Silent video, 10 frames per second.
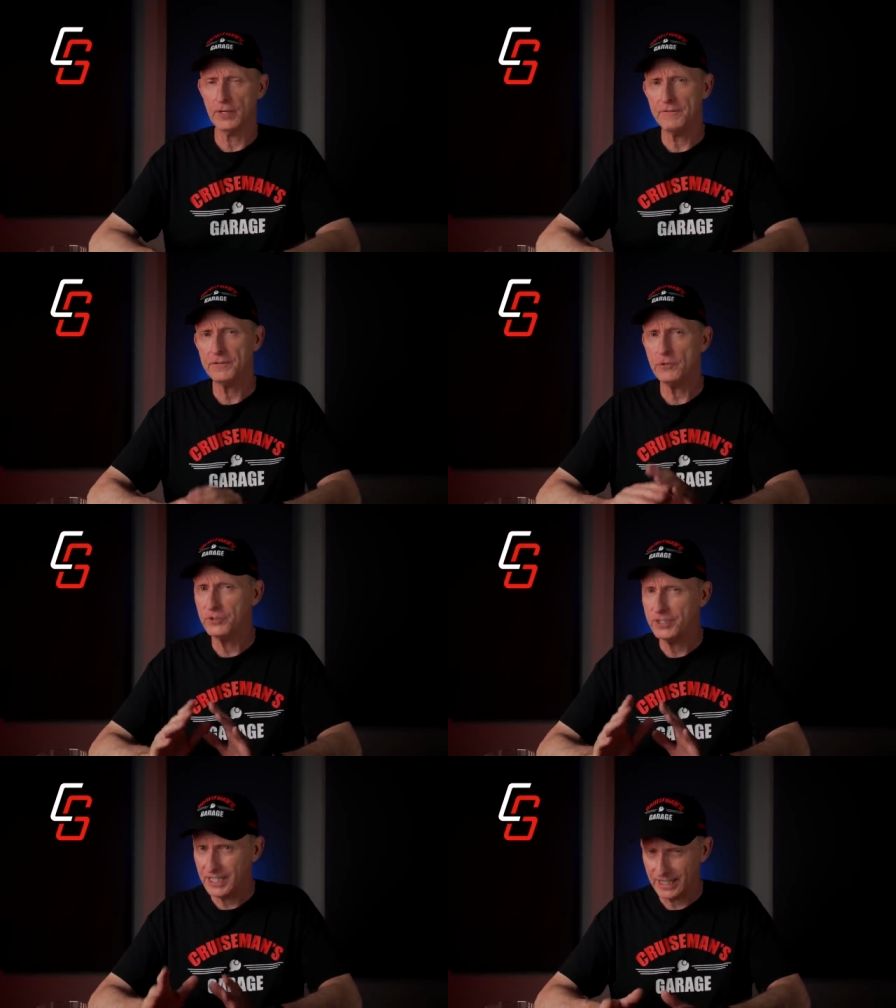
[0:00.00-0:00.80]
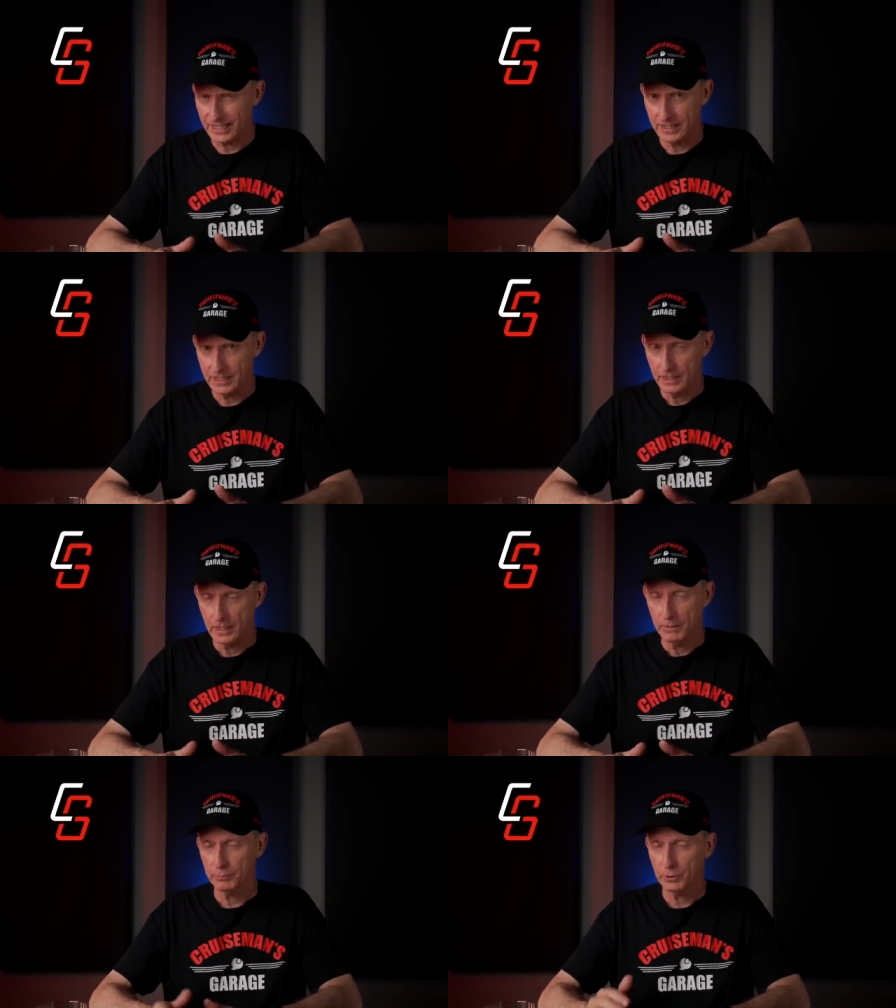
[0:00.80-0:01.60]
If you did,
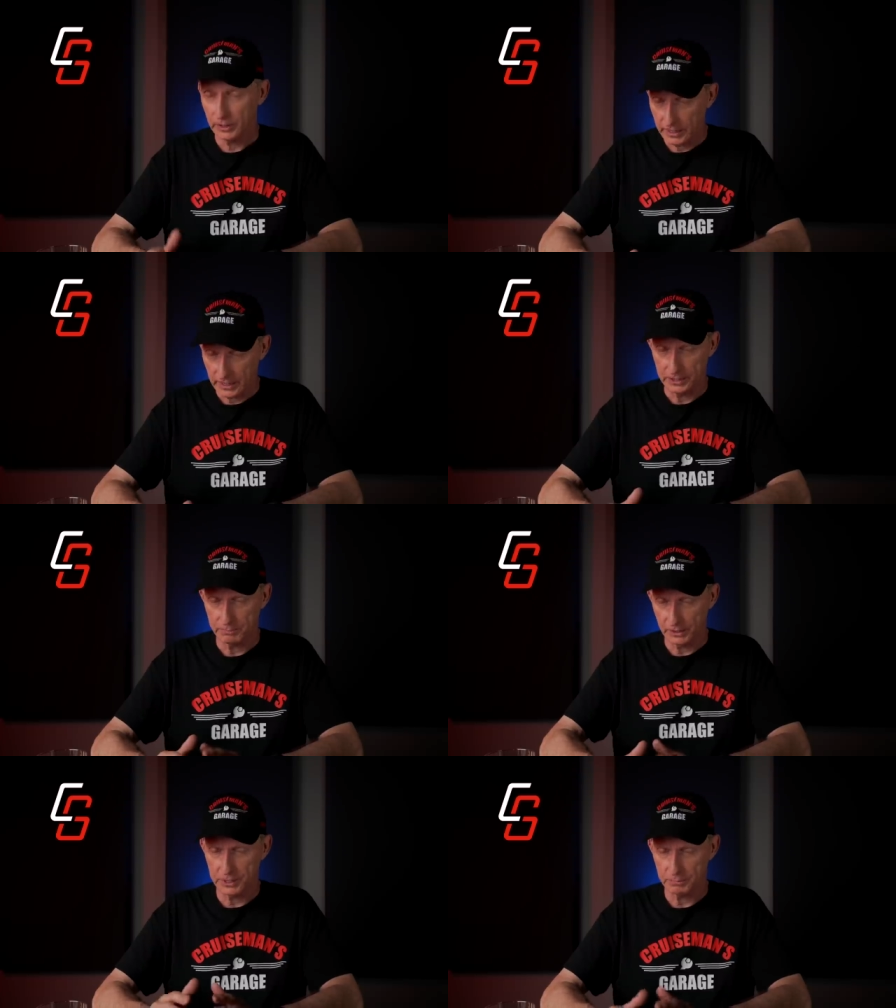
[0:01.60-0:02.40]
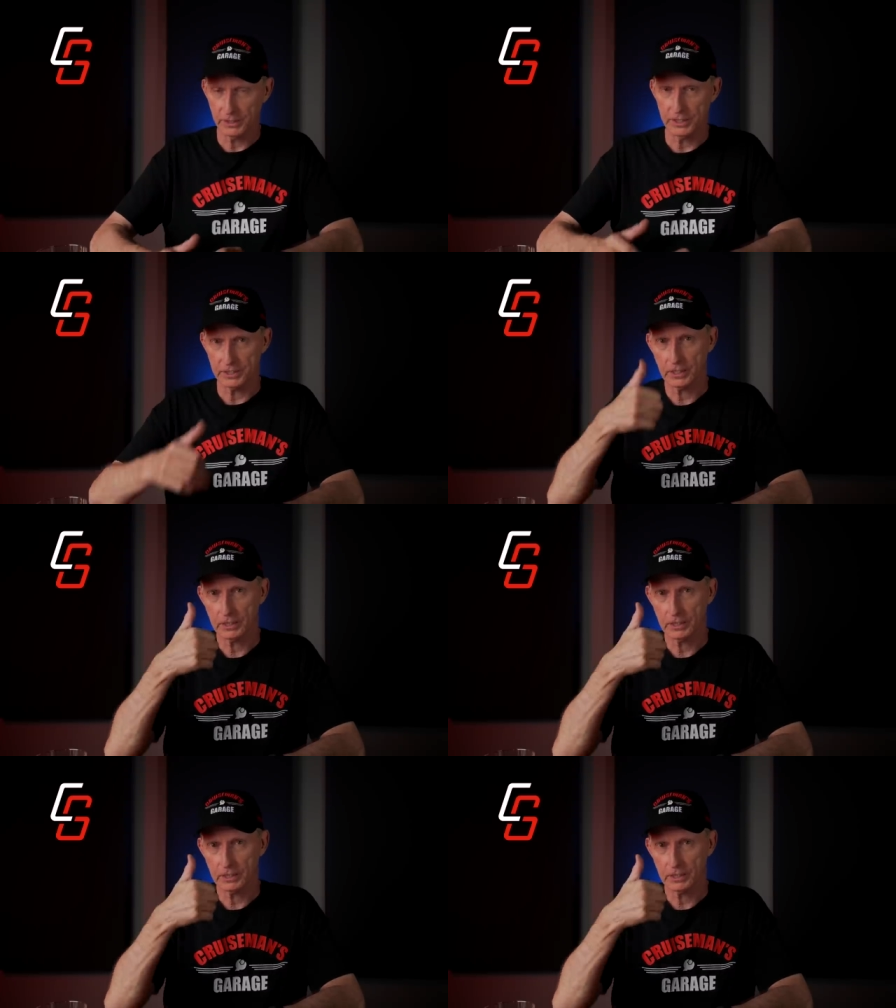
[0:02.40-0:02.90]
please, please, please